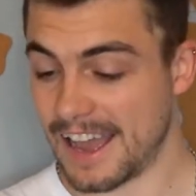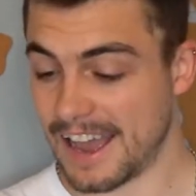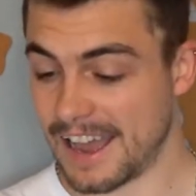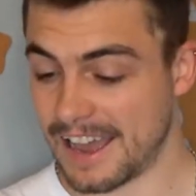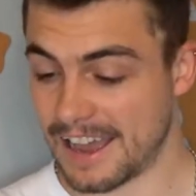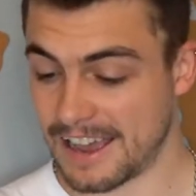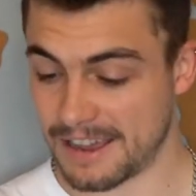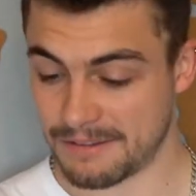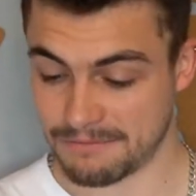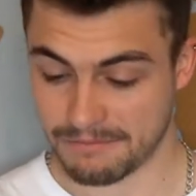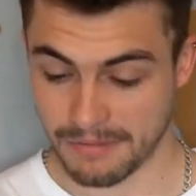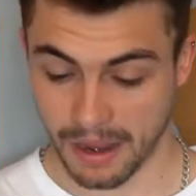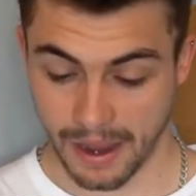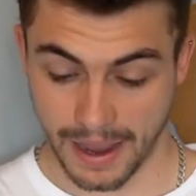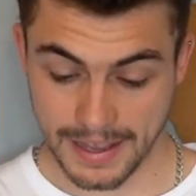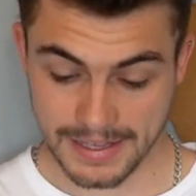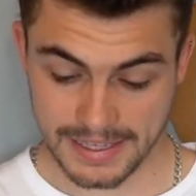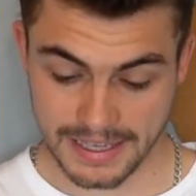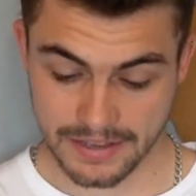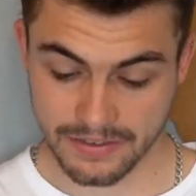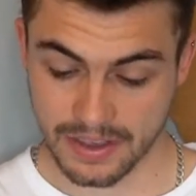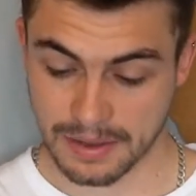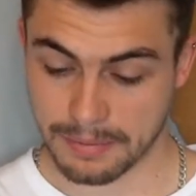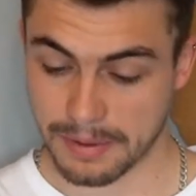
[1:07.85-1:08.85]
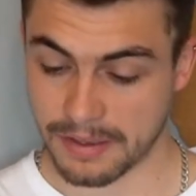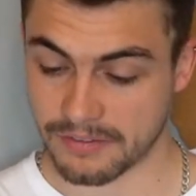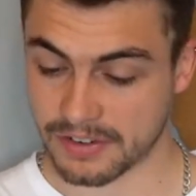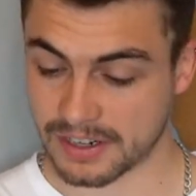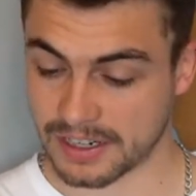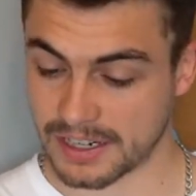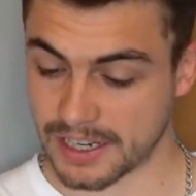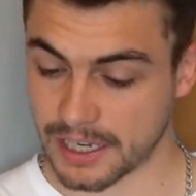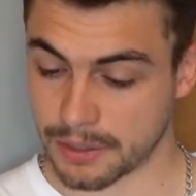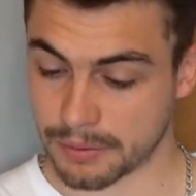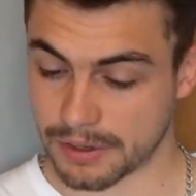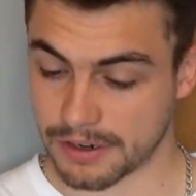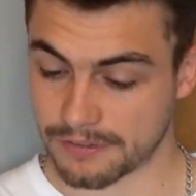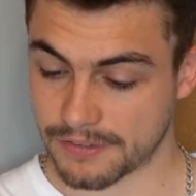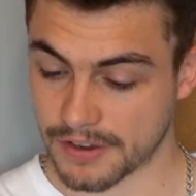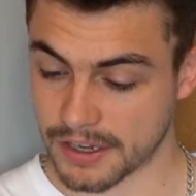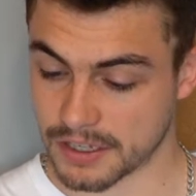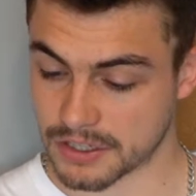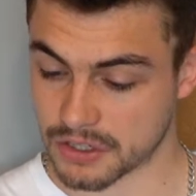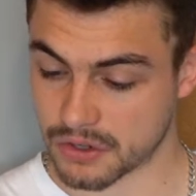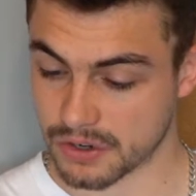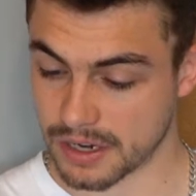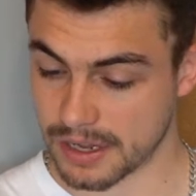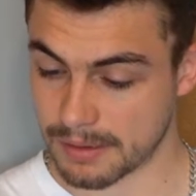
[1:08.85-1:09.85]
I had to give it a bit of a clean when I
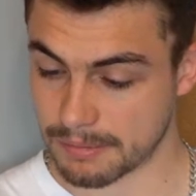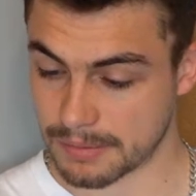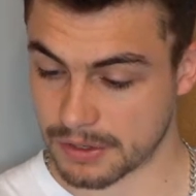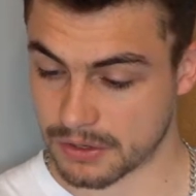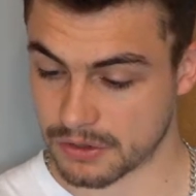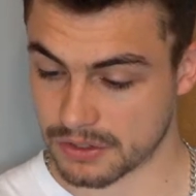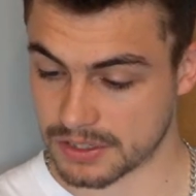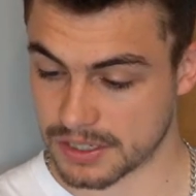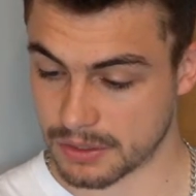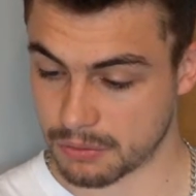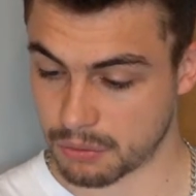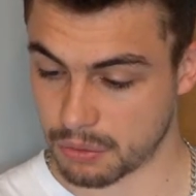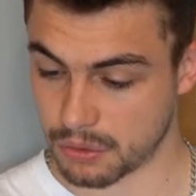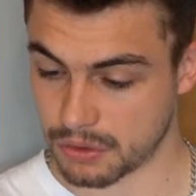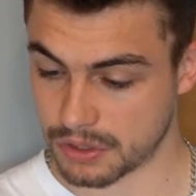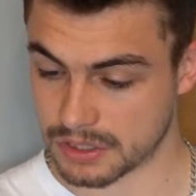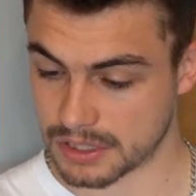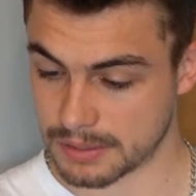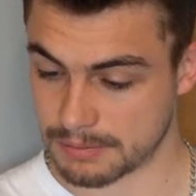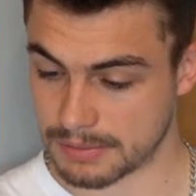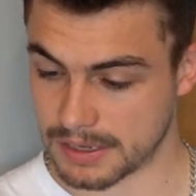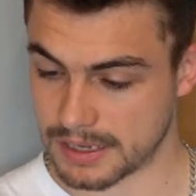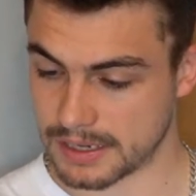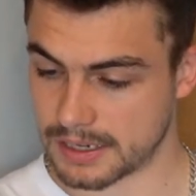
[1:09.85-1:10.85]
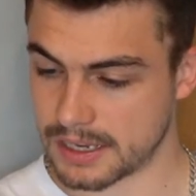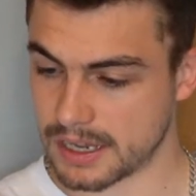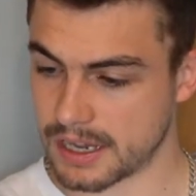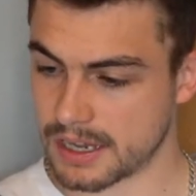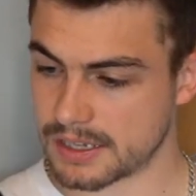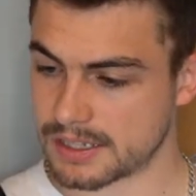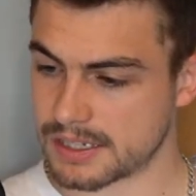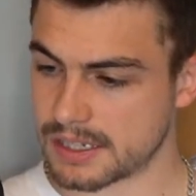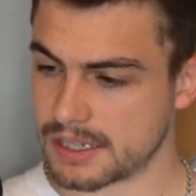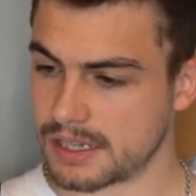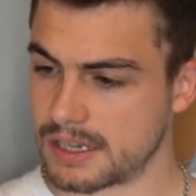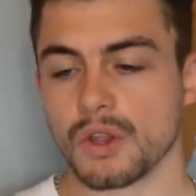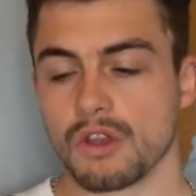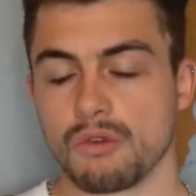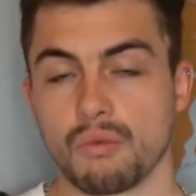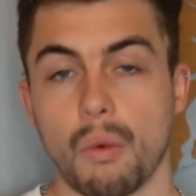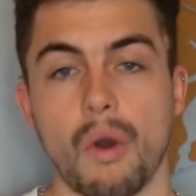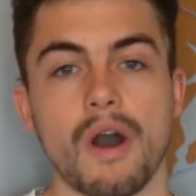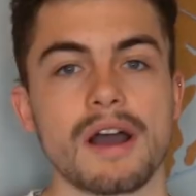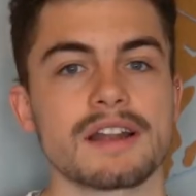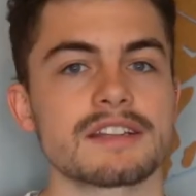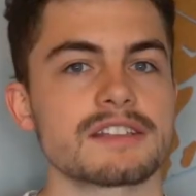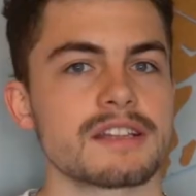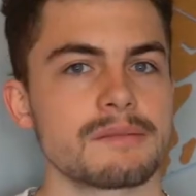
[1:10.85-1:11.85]
first got it because it was a bit dirty.
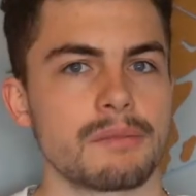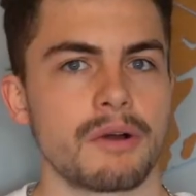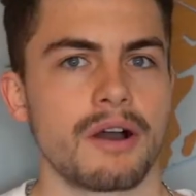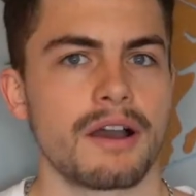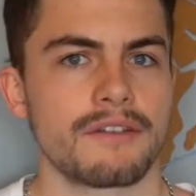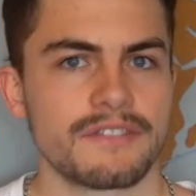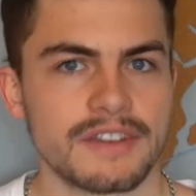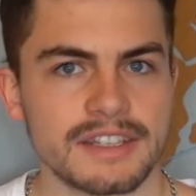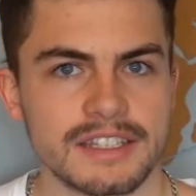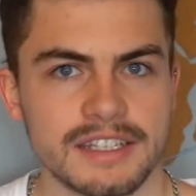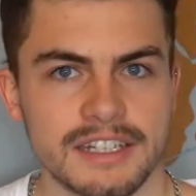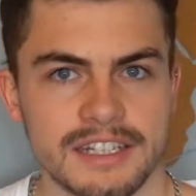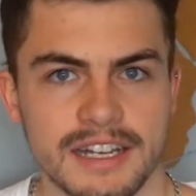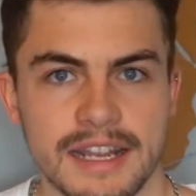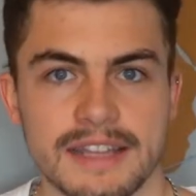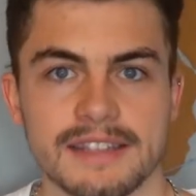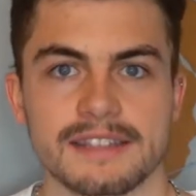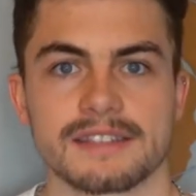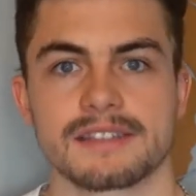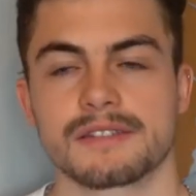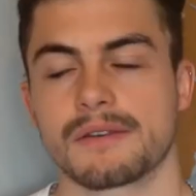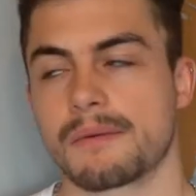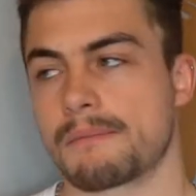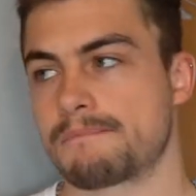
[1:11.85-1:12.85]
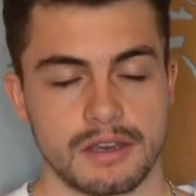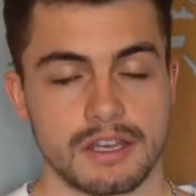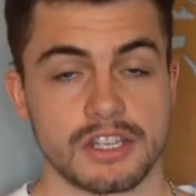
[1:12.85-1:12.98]
Why did I buy a vintage lens?